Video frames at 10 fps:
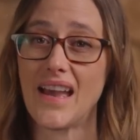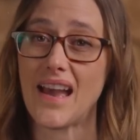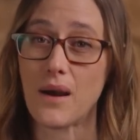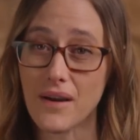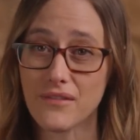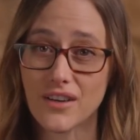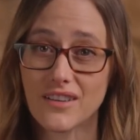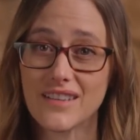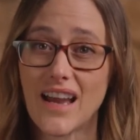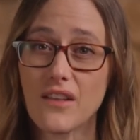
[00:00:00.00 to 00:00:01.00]

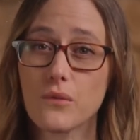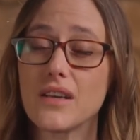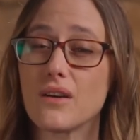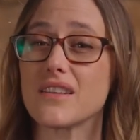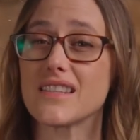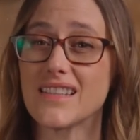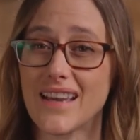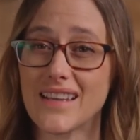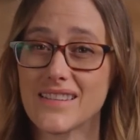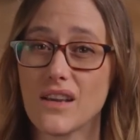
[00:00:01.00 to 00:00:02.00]
However, now that we know the
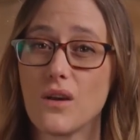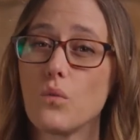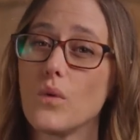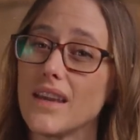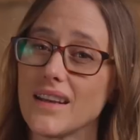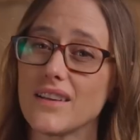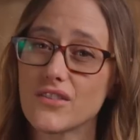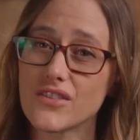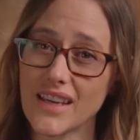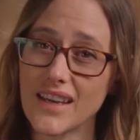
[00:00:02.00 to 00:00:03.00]
science, we can
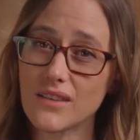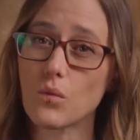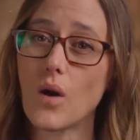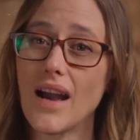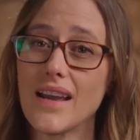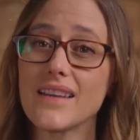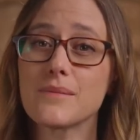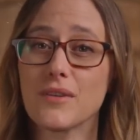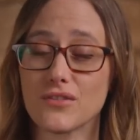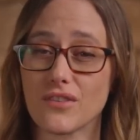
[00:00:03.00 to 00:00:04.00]
understand why
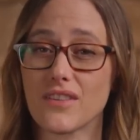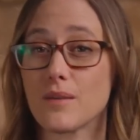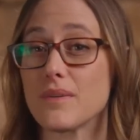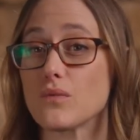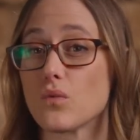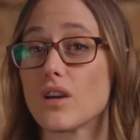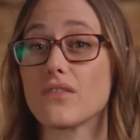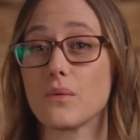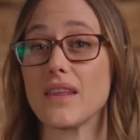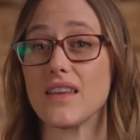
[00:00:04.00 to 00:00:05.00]
experiential therapies work
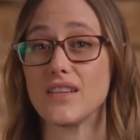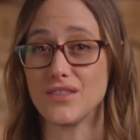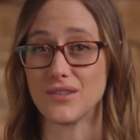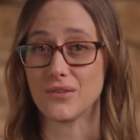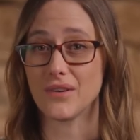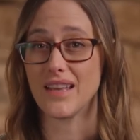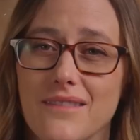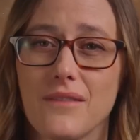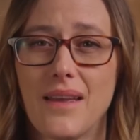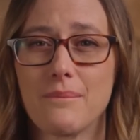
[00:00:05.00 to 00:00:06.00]
the way they do,
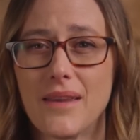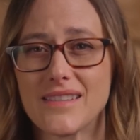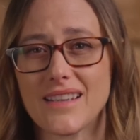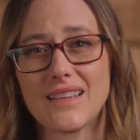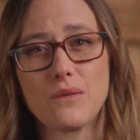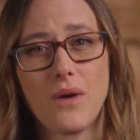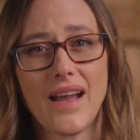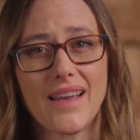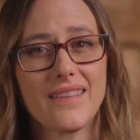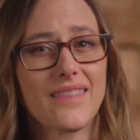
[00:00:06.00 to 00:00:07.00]
and basically
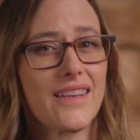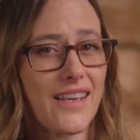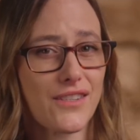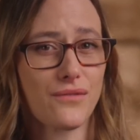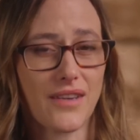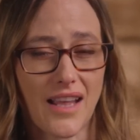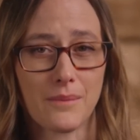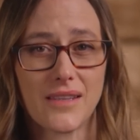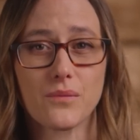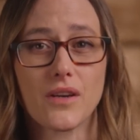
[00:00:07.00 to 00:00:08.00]
why the next three
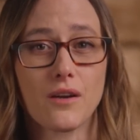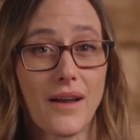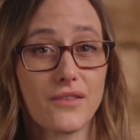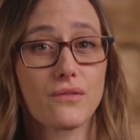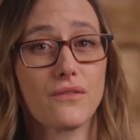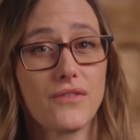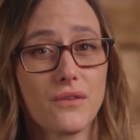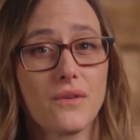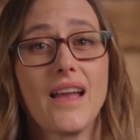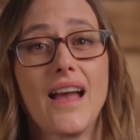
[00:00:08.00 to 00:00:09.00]
elements we are about to
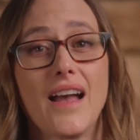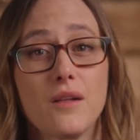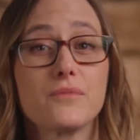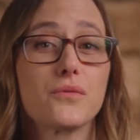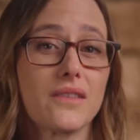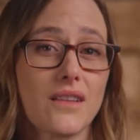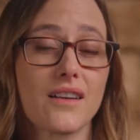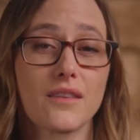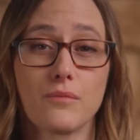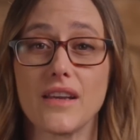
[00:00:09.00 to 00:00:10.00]
review help to
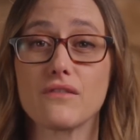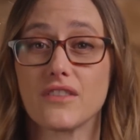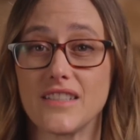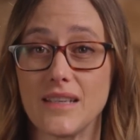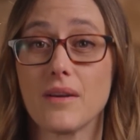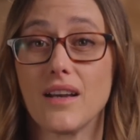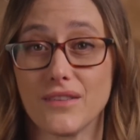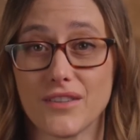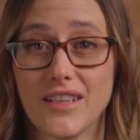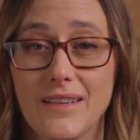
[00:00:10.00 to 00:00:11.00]
unlock the brain for deep
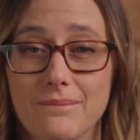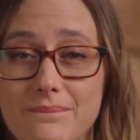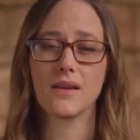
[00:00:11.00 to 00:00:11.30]
unlearning.